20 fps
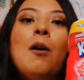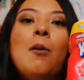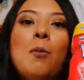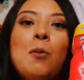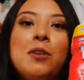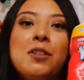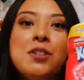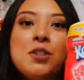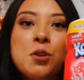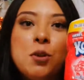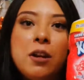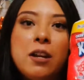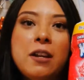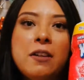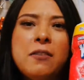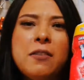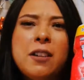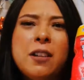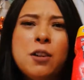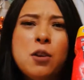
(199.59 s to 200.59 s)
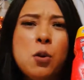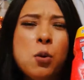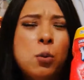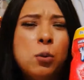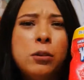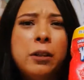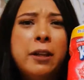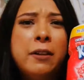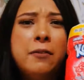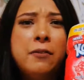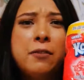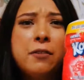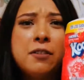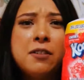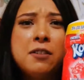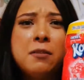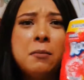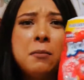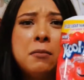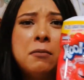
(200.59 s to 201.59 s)
was craving Kool-Aid for
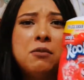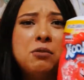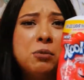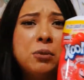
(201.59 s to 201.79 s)
some